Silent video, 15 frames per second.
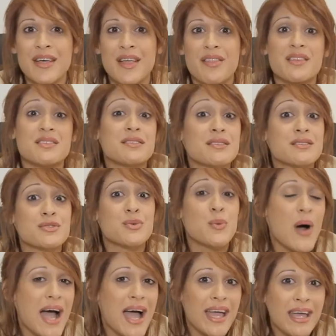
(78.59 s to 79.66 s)
This is
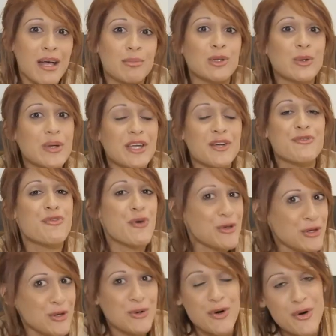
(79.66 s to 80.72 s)
why I'm looking for
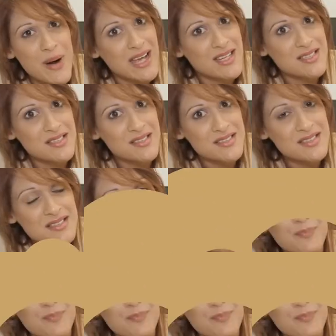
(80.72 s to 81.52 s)
new horizons.